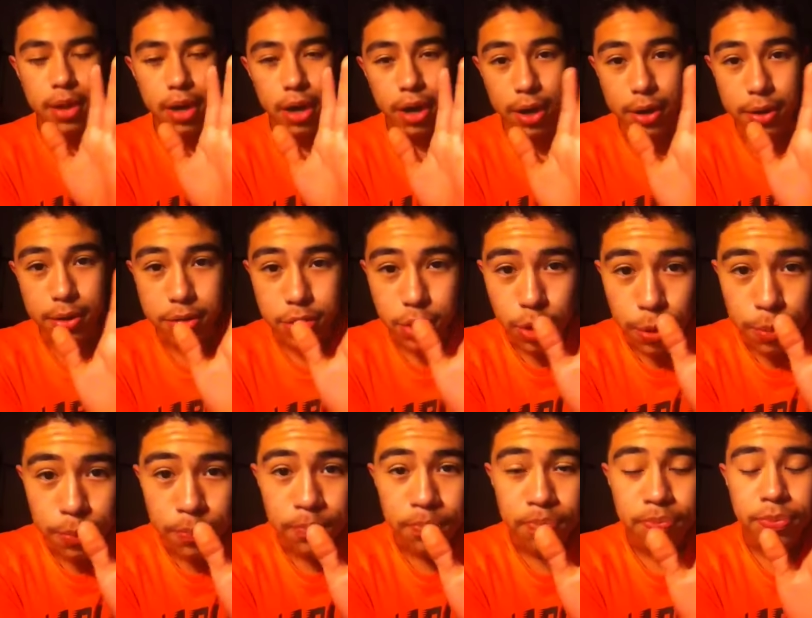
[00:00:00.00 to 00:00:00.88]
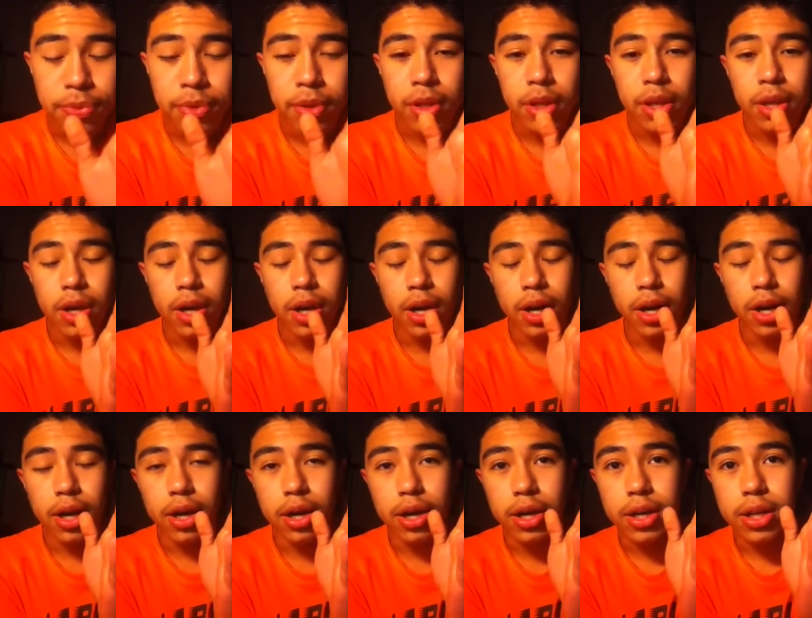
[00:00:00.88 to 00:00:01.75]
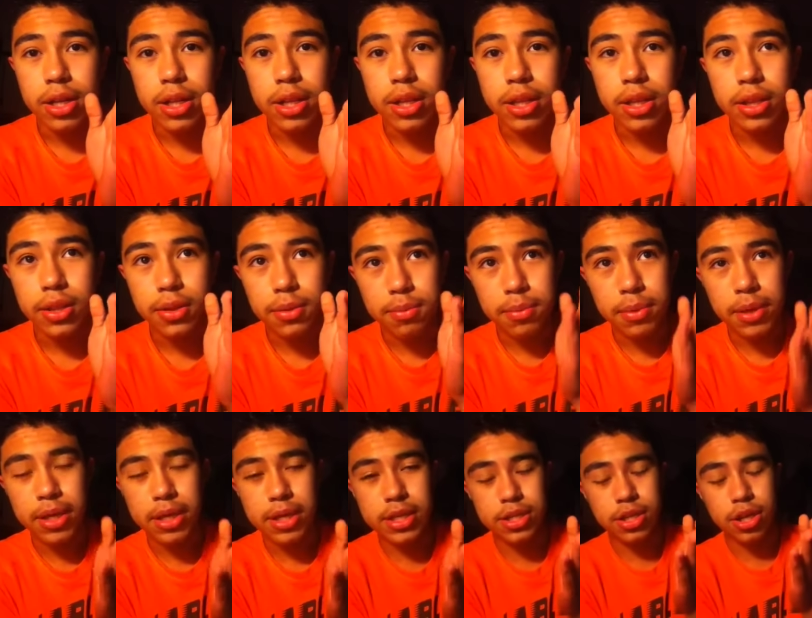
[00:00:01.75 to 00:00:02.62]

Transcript: All right, so uh, it